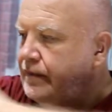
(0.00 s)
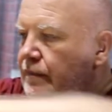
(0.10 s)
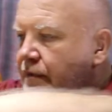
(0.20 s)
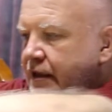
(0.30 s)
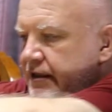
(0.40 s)

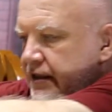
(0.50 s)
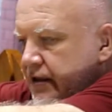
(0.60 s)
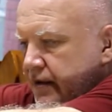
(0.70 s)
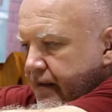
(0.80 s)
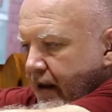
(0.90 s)
this is
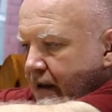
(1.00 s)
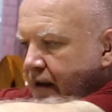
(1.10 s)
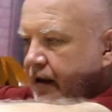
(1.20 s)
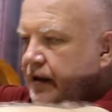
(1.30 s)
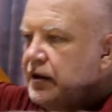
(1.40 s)

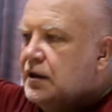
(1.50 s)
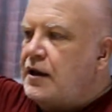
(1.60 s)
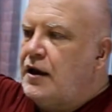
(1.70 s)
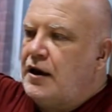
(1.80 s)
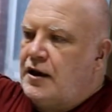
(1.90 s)

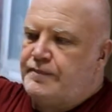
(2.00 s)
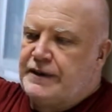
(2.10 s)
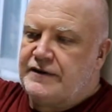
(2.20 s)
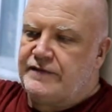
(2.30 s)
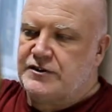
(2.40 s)
a
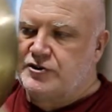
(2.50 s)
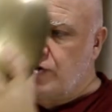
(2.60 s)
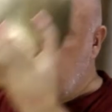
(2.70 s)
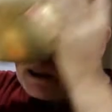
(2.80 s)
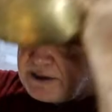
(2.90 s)
bit of a
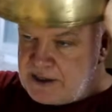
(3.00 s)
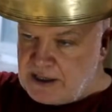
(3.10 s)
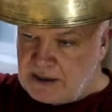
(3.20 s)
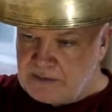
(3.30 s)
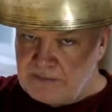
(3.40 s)
strange
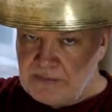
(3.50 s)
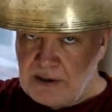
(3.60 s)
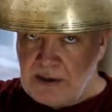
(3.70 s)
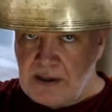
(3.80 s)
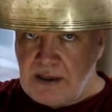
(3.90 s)
thing,
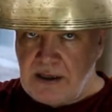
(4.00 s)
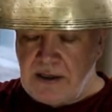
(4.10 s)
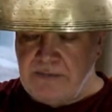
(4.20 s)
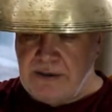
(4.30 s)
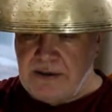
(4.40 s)

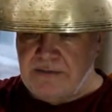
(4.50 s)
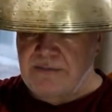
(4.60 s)
but